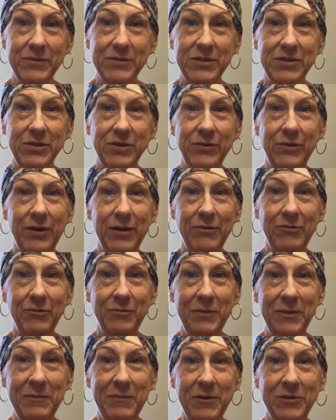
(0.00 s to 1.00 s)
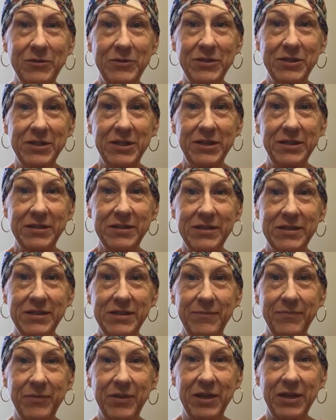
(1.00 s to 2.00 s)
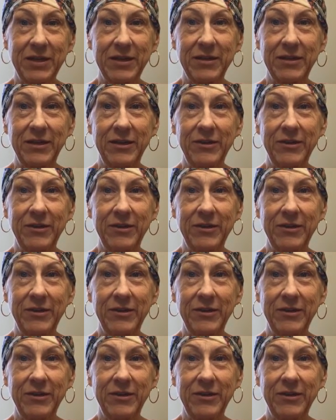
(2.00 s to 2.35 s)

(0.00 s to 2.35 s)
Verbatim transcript: so I will be posting something